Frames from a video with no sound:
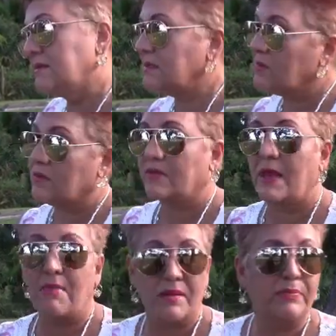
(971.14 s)
see where
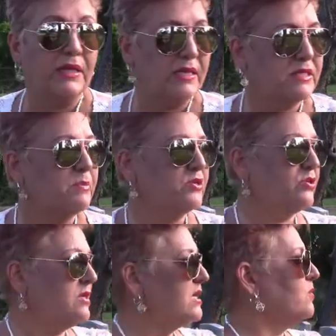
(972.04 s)
that might play,
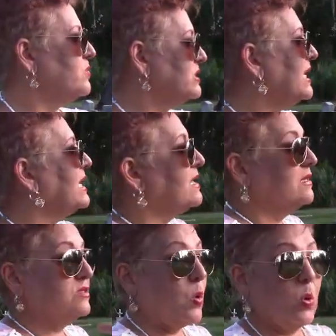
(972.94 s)
especially here. We're standing in
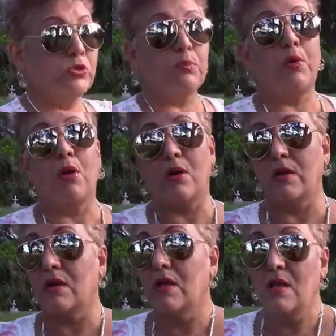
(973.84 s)
this older part,
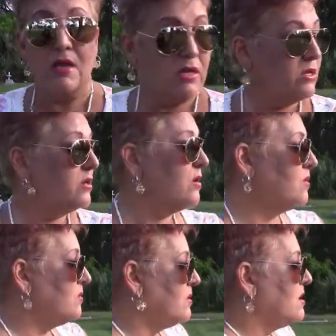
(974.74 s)
you
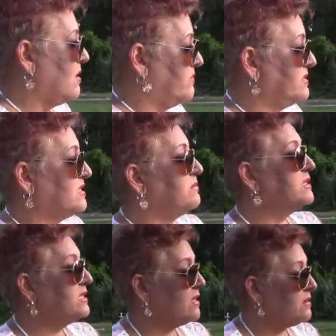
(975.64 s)
know, of the
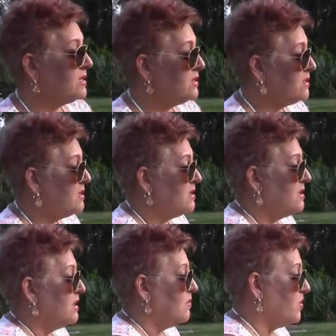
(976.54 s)
cemetery,
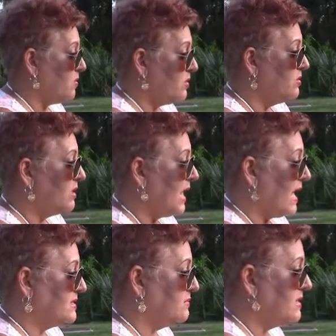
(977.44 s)
where we're looking
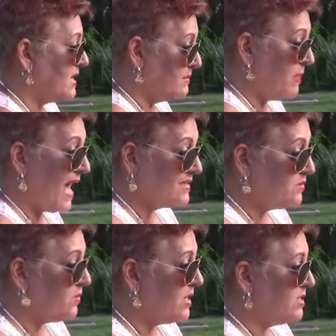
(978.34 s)
at somebody that passed
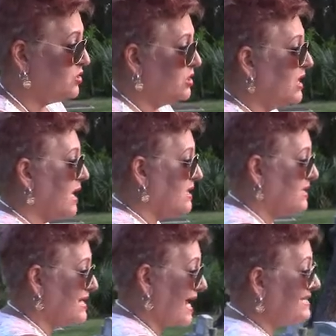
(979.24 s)
away. She died
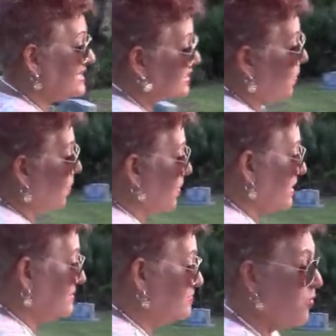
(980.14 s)
in
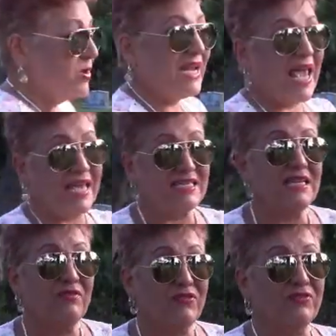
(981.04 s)
1901, born in
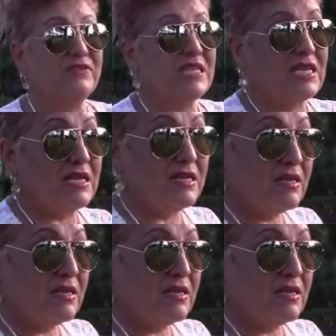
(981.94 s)
1815,